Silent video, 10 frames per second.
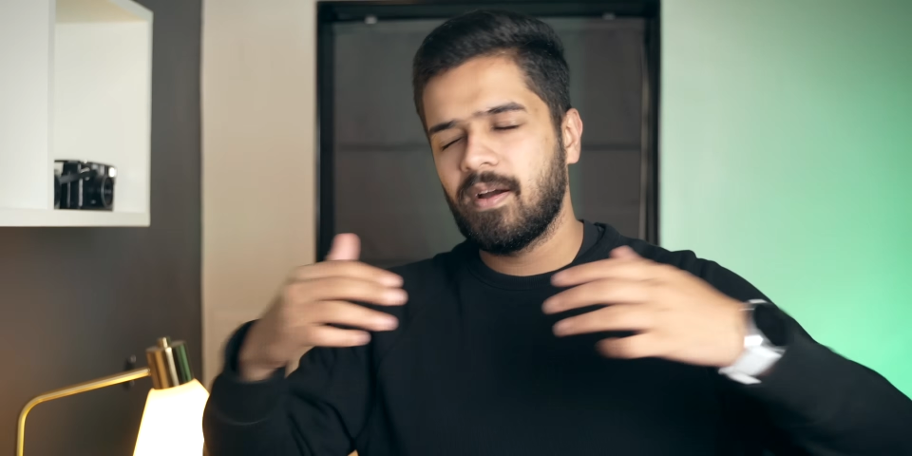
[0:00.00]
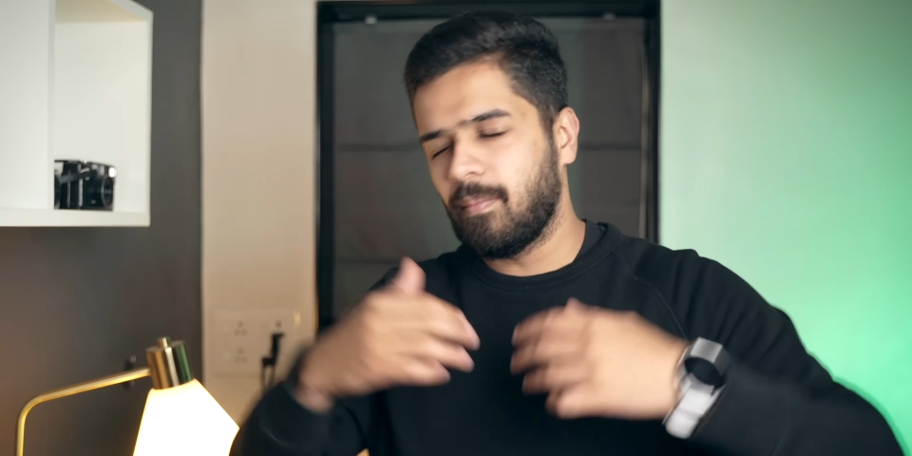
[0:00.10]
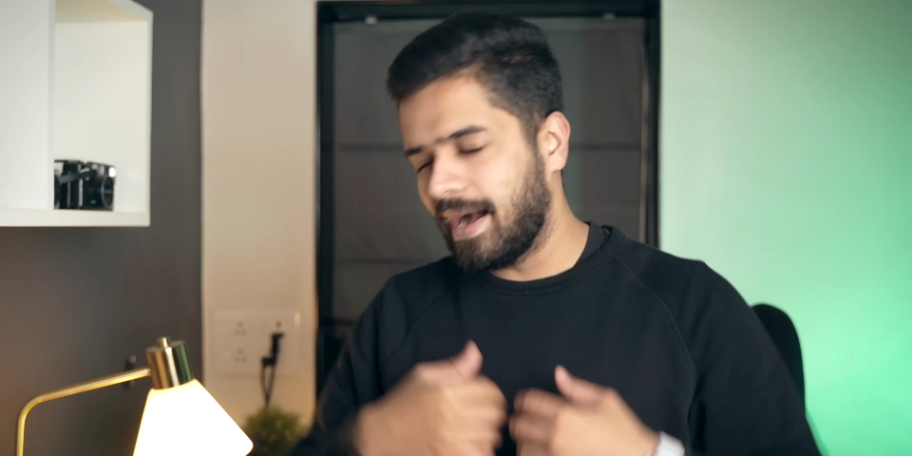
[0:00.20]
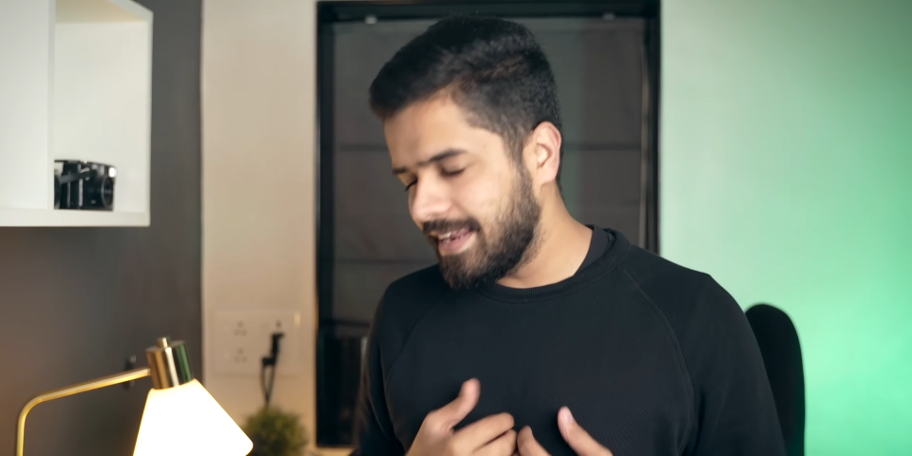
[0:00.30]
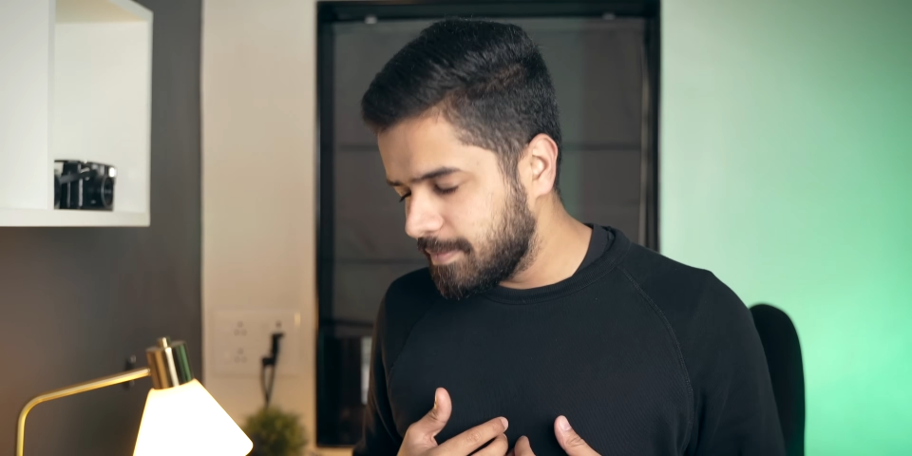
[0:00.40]

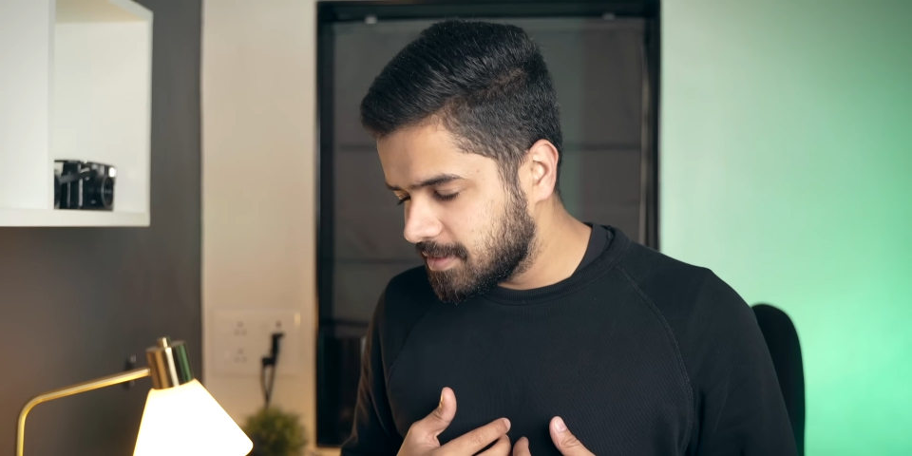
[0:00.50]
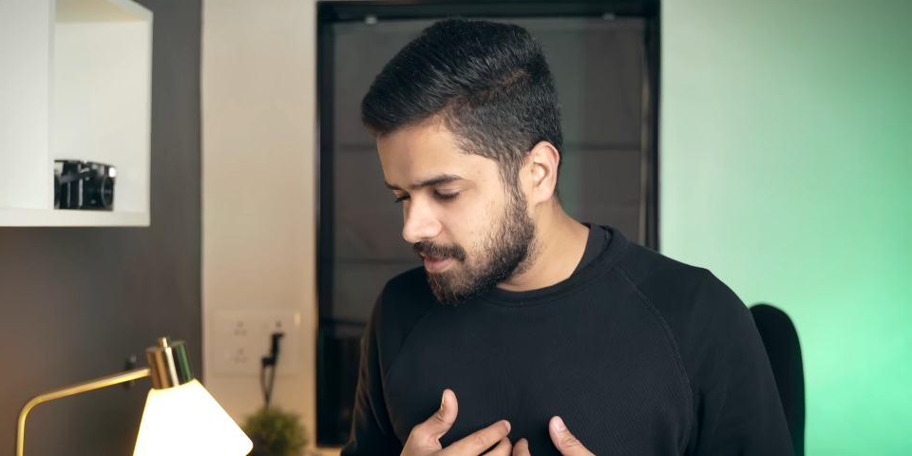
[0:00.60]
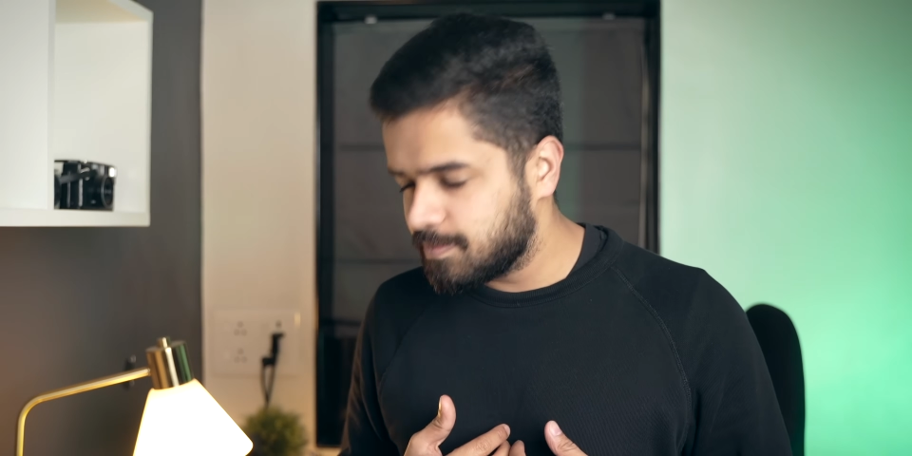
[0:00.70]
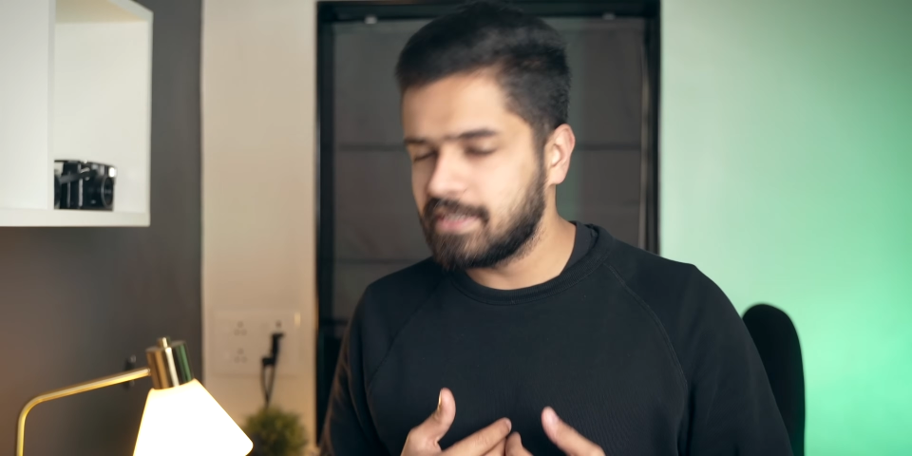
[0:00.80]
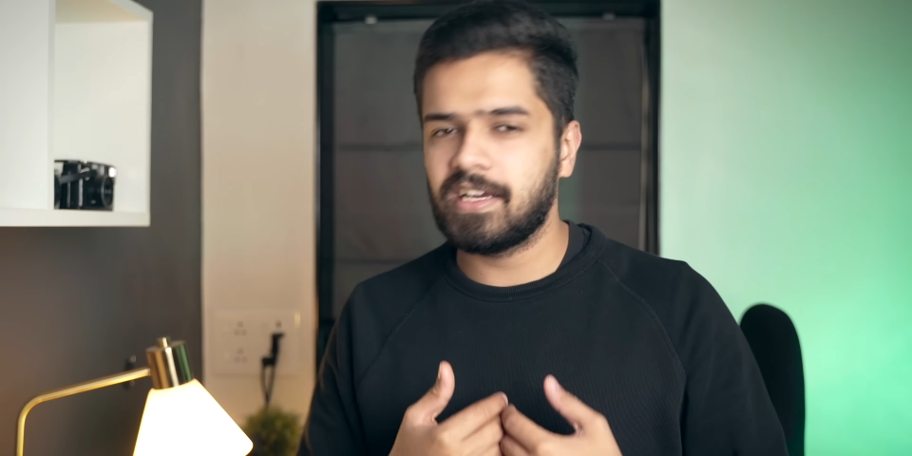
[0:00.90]
My name is
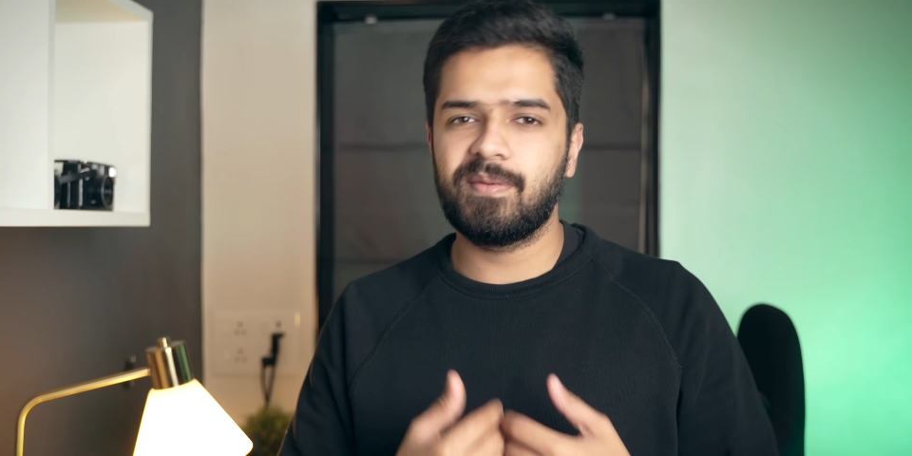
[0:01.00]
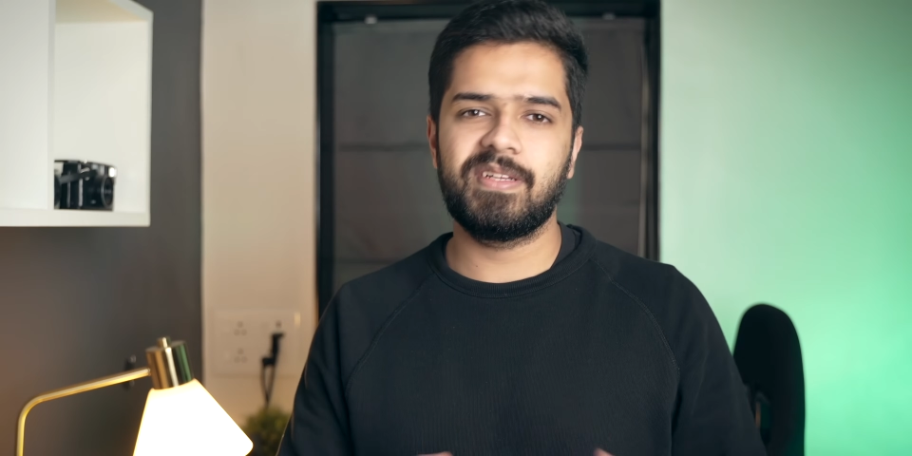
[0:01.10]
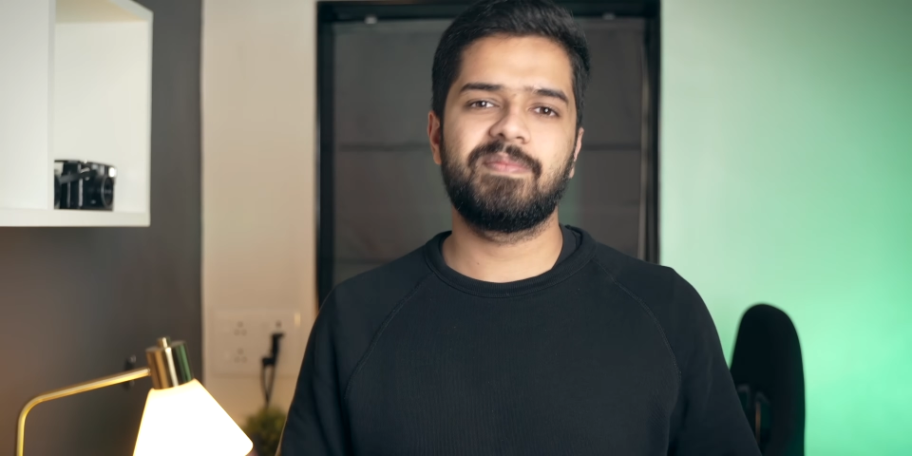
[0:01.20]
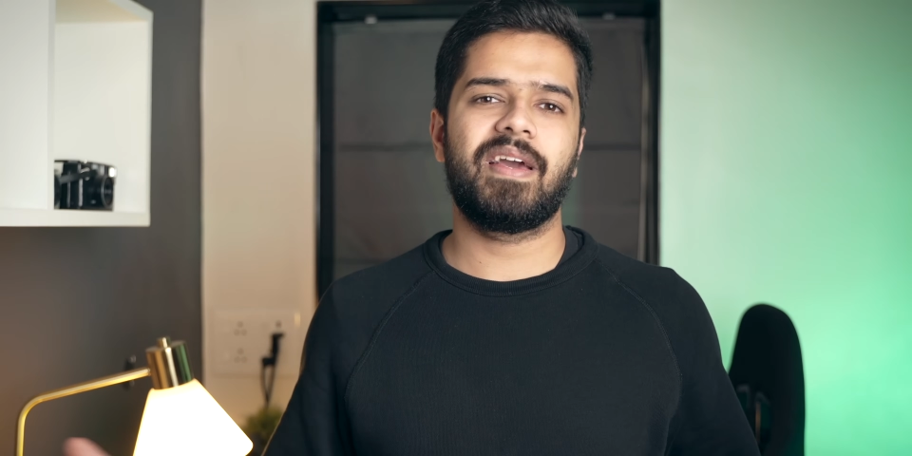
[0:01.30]
Harsh Punjabi,